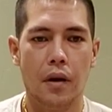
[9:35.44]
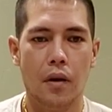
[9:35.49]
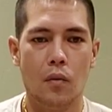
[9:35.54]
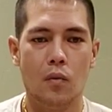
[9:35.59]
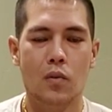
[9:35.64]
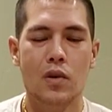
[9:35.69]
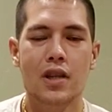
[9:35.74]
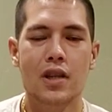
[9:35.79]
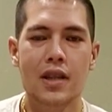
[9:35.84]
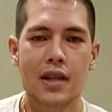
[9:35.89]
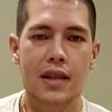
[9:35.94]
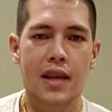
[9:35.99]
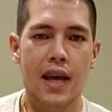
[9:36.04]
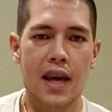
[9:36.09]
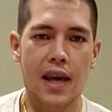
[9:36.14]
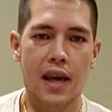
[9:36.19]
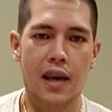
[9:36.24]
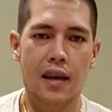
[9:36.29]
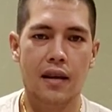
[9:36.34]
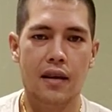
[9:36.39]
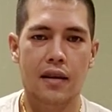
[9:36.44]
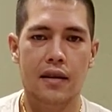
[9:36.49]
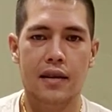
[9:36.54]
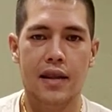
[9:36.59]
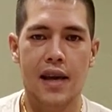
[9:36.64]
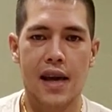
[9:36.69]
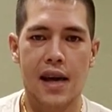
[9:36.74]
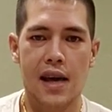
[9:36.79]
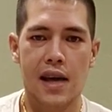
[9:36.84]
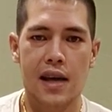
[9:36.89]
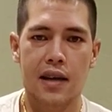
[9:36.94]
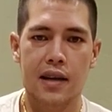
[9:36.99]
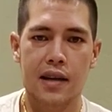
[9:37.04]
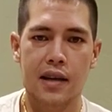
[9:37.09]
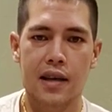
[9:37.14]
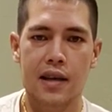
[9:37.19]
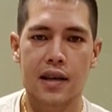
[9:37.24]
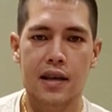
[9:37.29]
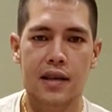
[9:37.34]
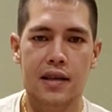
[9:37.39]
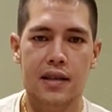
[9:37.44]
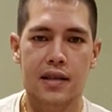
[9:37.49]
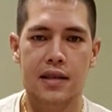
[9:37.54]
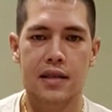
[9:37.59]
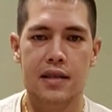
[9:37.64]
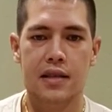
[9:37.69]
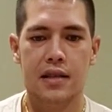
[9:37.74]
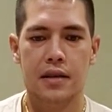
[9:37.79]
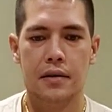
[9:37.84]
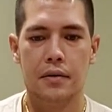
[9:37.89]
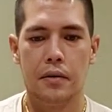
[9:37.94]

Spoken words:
one thing that is